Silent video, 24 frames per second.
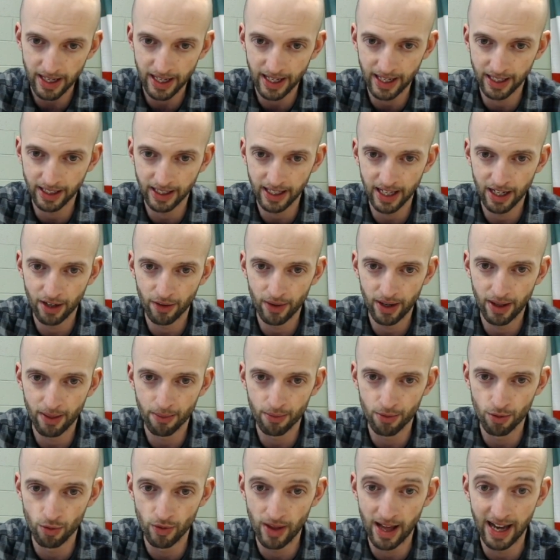And kind of ran
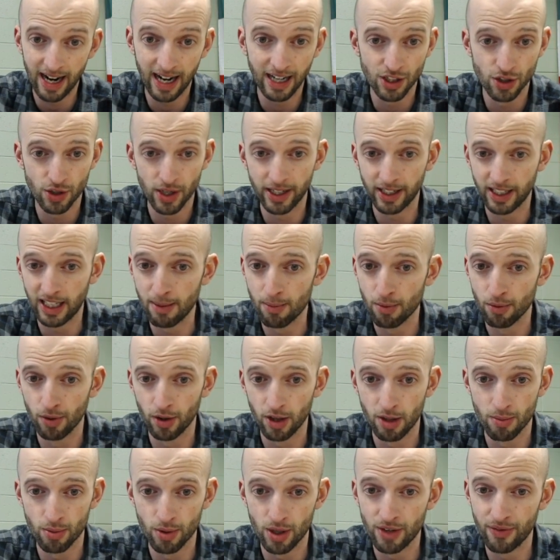through that. I tried to keep it
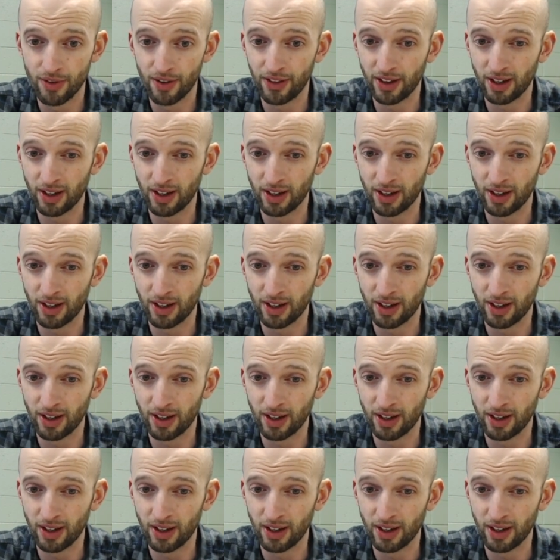really brief.